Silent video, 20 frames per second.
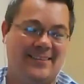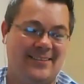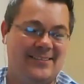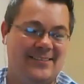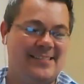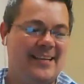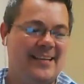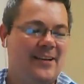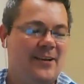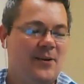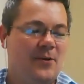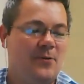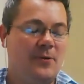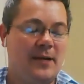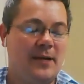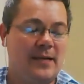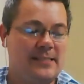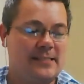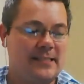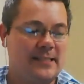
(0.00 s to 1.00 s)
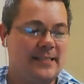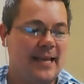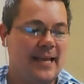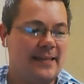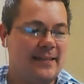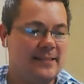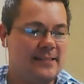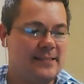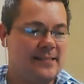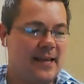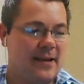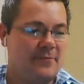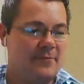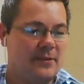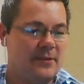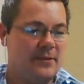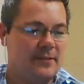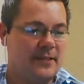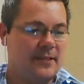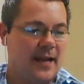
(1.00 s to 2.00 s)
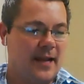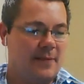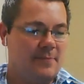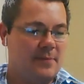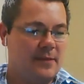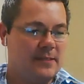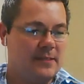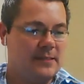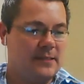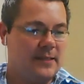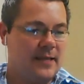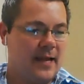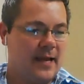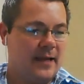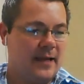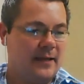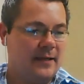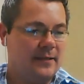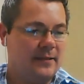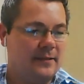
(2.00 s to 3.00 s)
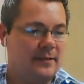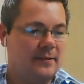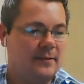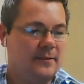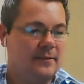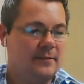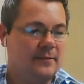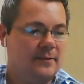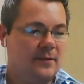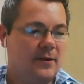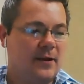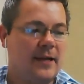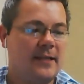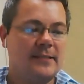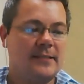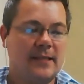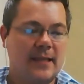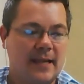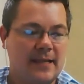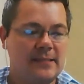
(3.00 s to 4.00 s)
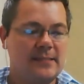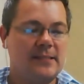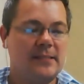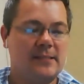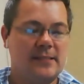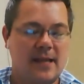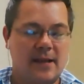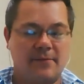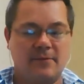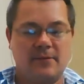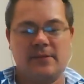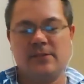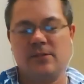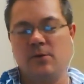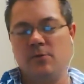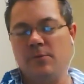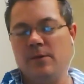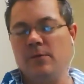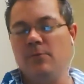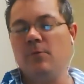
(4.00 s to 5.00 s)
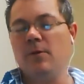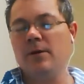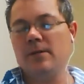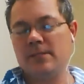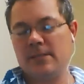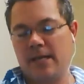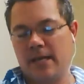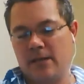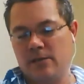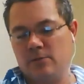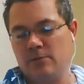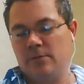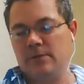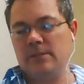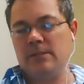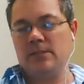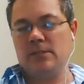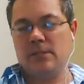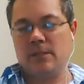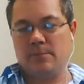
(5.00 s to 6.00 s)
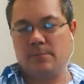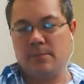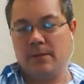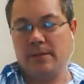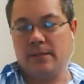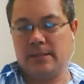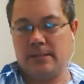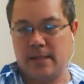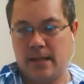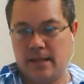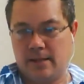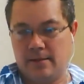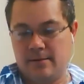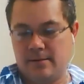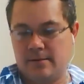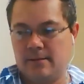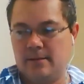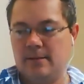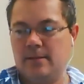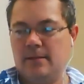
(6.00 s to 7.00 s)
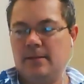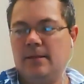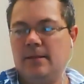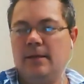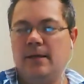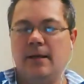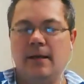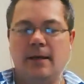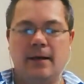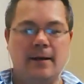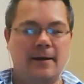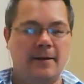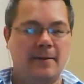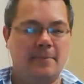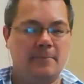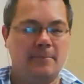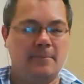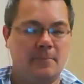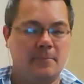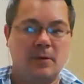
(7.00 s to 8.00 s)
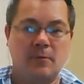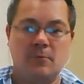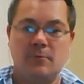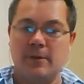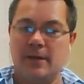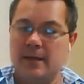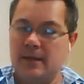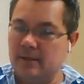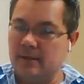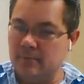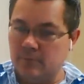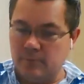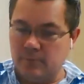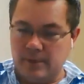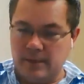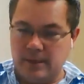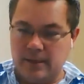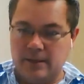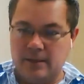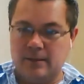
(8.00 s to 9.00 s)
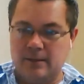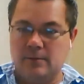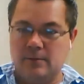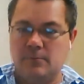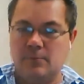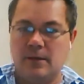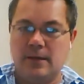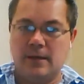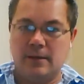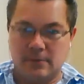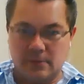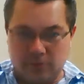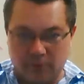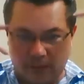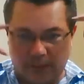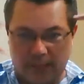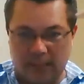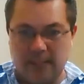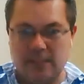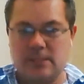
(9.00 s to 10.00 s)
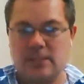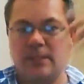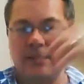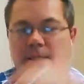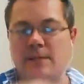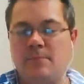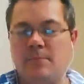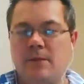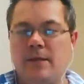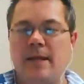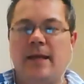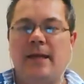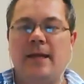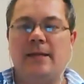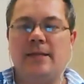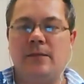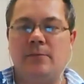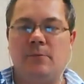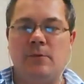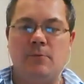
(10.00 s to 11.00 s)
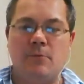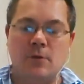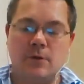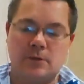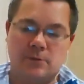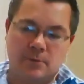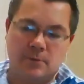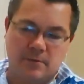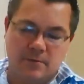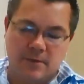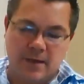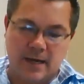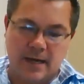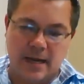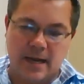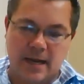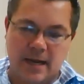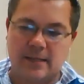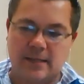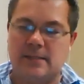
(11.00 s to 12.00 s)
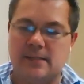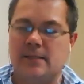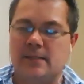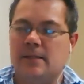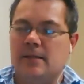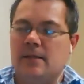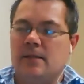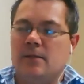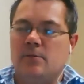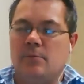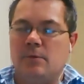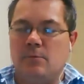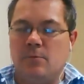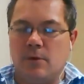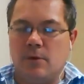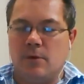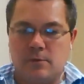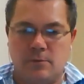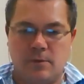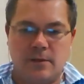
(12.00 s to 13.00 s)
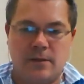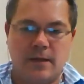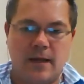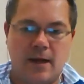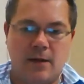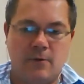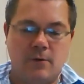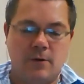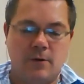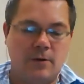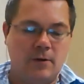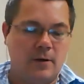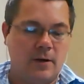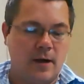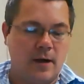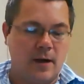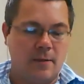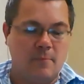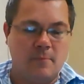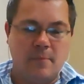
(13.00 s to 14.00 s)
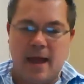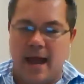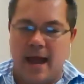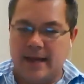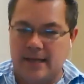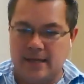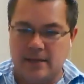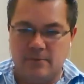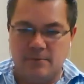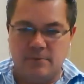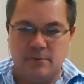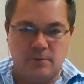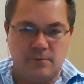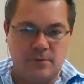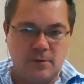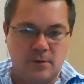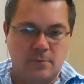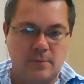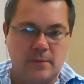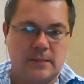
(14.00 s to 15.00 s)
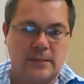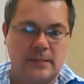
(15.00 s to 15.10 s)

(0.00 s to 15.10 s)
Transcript: Thursday. Wait, is today the 7th? Did I miss a day? Okay, today's the 7th, so we were scheduled to ship on the 10th. But we strategically planned, and we worked with FedEx, and we worked with our back-end fulfillment